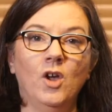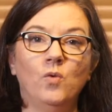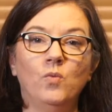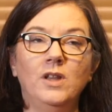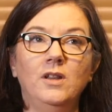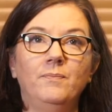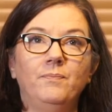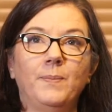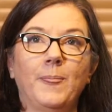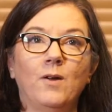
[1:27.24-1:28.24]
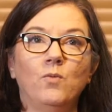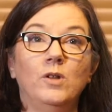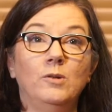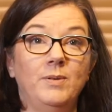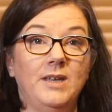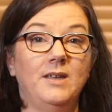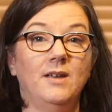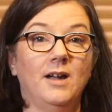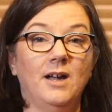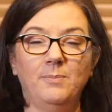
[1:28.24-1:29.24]
will be
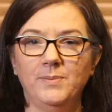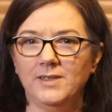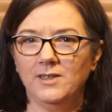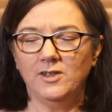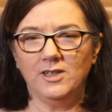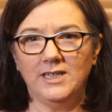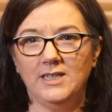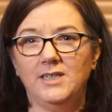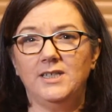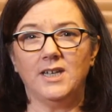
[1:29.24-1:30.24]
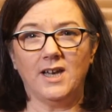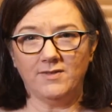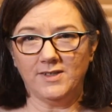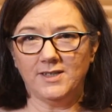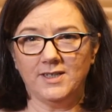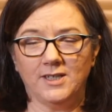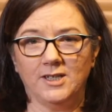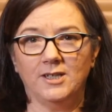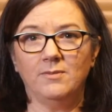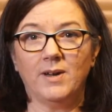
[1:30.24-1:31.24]
absolutely
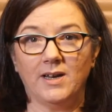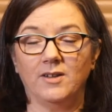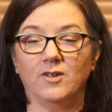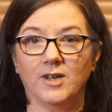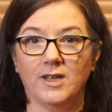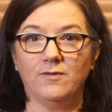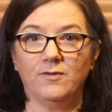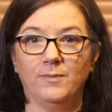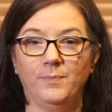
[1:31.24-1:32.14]
devastated by the grief.